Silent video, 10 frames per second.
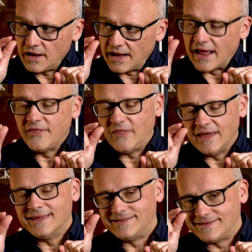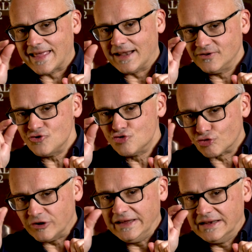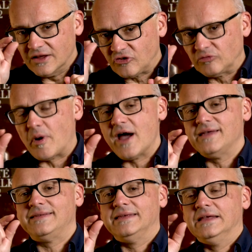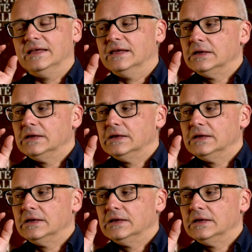And I think it's that green, spicy,